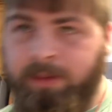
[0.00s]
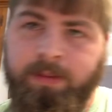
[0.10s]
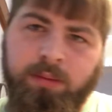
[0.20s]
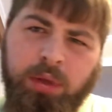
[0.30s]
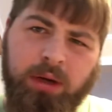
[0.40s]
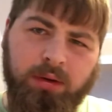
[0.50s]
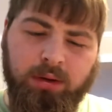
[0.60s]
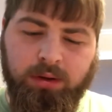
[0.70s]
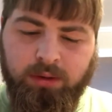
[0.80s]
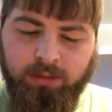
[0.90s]

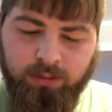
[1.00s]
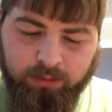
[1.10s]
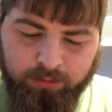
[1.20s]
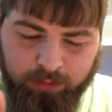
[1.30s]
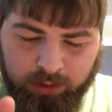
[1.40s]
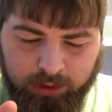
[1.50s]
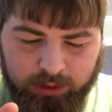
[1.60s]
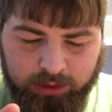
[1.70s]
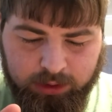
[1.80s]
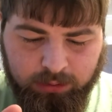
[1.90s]
Pickler,
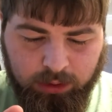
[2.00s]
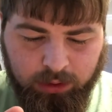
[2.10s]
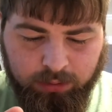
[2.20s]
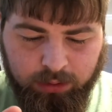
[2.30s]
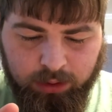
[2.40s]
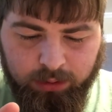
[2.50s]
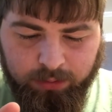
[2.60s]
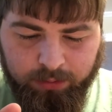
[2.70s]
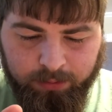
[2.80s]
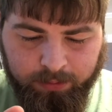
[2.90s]
similar, but
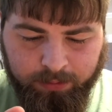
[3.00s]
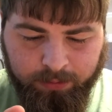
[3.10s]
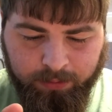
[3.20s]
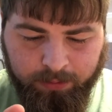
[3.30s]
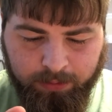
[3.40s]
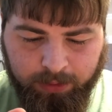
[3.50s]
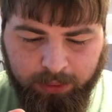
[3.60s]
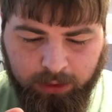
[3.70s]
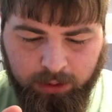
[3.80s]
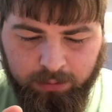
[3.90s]

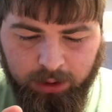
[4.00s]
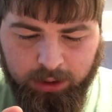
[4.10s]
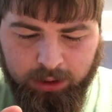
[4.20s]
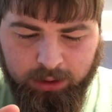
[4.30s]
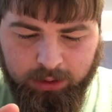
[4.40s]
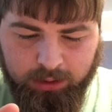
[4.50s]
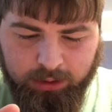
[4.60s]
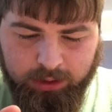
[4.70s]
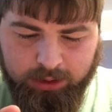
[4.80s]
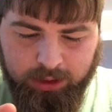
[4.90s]
pike
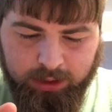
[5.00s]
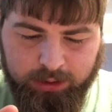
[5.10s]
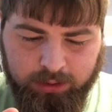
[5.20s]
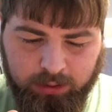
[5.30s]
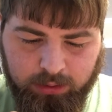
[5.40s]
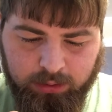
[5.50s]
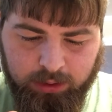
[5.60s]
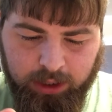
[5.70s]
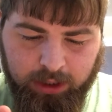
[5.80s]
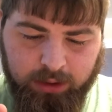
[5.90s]
just has their own
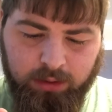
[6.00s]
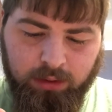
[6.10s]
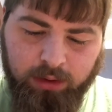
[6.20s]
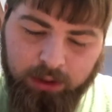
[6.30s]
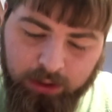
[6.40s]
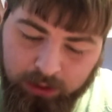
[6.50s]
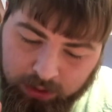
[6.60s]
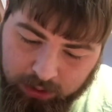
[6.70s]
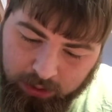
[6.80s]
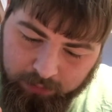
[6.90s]
category
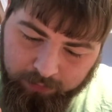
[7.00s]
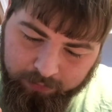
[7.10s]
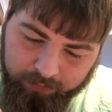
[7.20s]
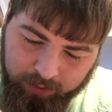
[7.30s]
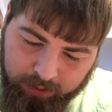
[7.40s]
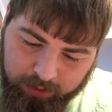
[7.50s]
of a fight.